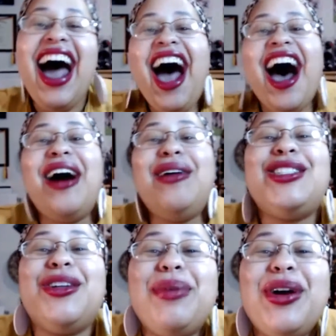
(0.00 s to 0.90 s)
oh,
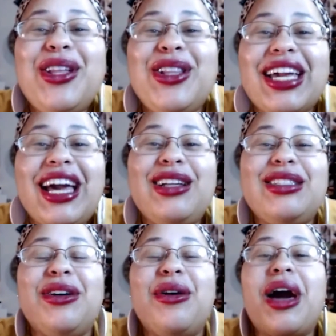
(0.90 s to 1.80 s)
so be on the lookout.
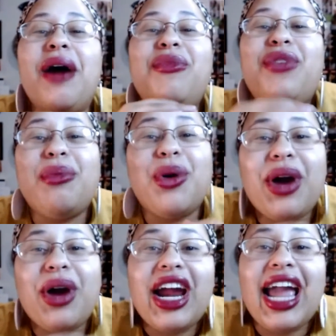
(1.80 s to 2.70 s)
So come
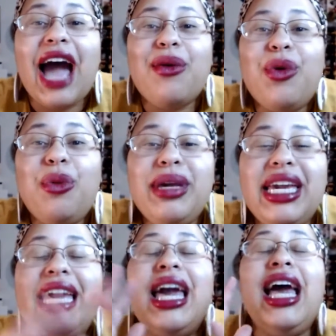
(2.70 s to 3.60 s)
February, I will
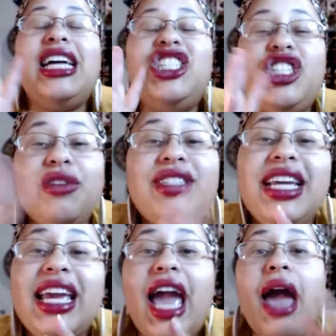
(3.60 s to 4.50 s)
be
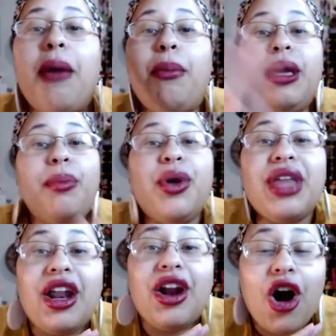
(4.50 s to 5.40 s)
shifting people
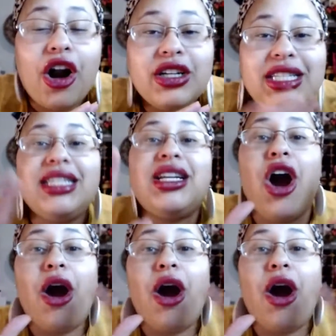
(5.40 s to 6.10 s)
that aren't